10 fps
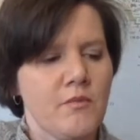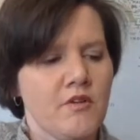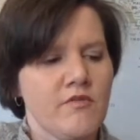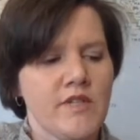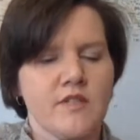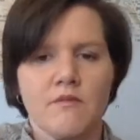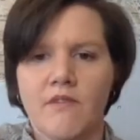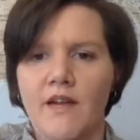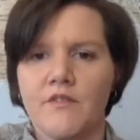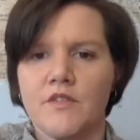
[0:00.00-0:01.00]
my wrist
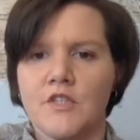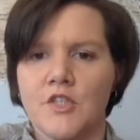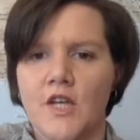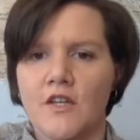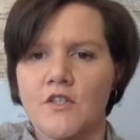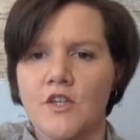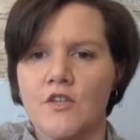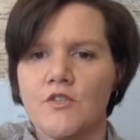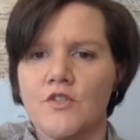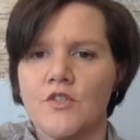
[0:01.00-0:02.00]
around to change
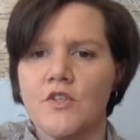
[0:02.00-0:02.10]
those.